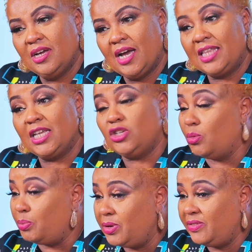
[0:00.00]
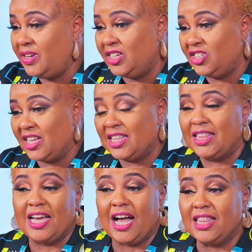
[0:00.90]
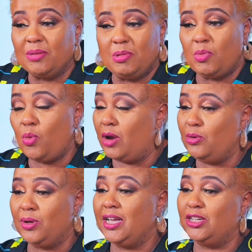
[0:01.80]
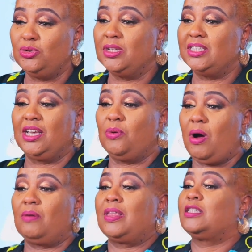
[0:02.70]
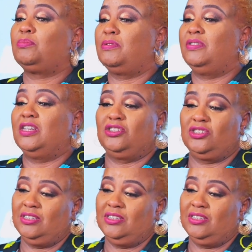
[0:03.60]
and that you're privileged, and that there are other people who are looking at you and saying, wow, that's privilege.